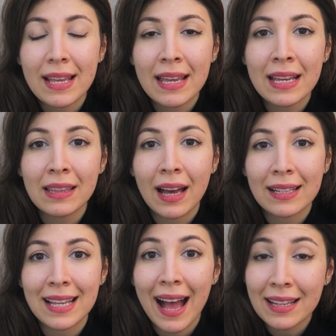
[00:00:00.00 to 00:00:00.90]
saying
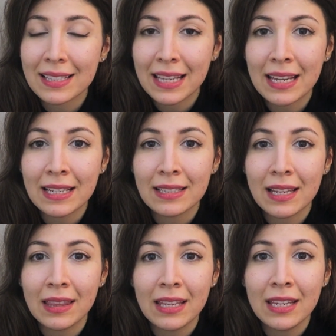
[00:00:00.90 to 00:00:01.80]
that at
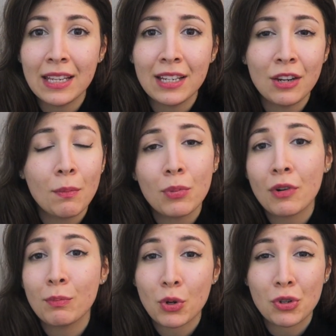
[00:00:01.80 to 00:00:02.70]
King's, the
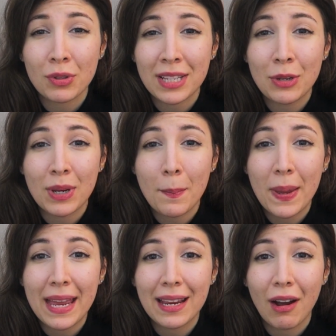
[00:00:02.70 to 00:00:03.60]
number of modules that you
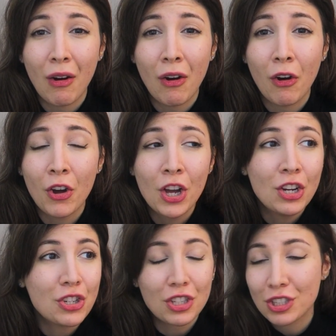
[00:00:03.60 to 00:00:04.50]
can pick are
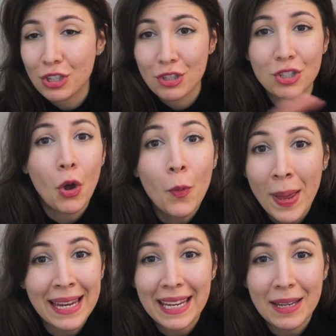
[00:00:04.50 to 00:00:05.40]
just so
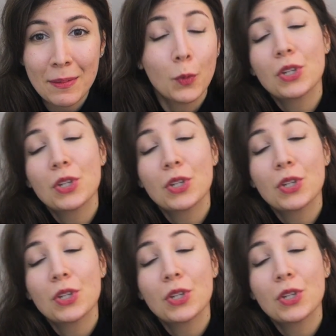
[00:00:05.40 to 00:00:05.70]
many,